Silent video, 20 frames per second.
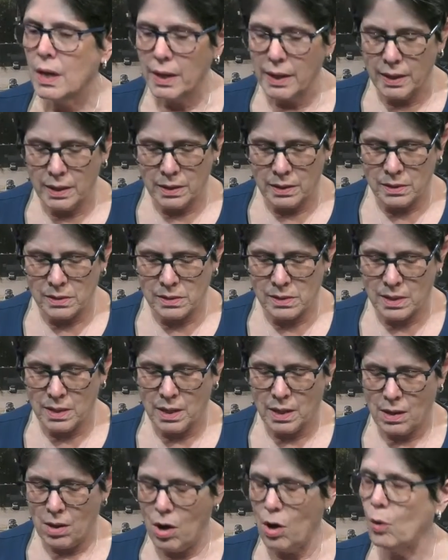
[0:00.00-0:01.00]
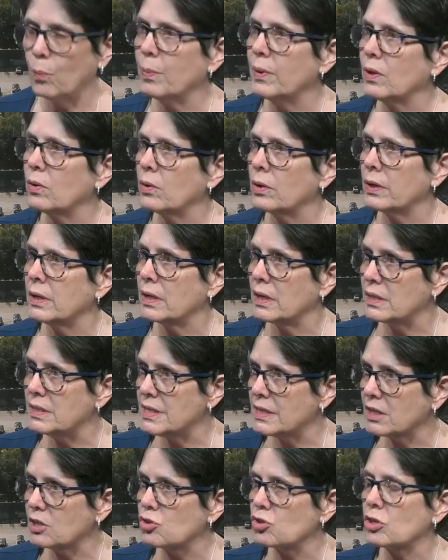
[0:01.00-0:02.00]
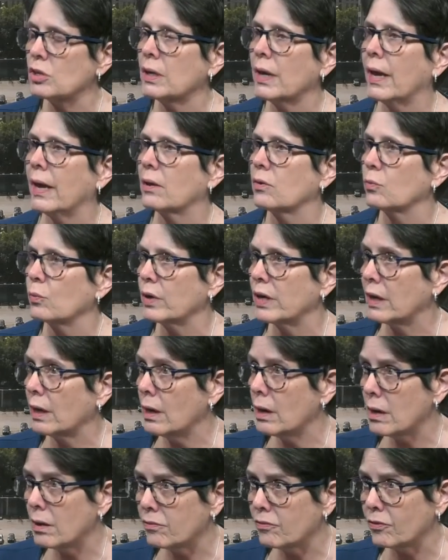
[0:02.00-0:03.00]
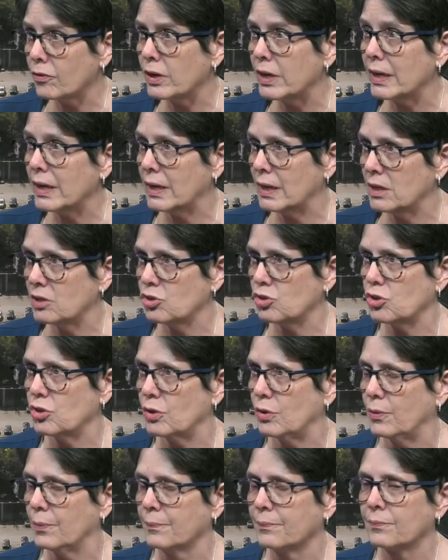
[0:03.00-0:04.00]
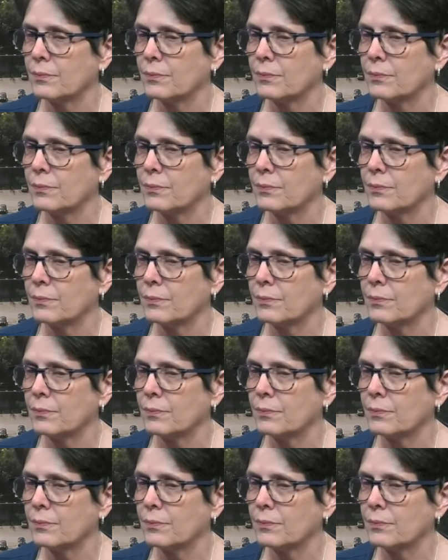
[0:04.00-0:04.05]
is the opioid addiction and recovery issue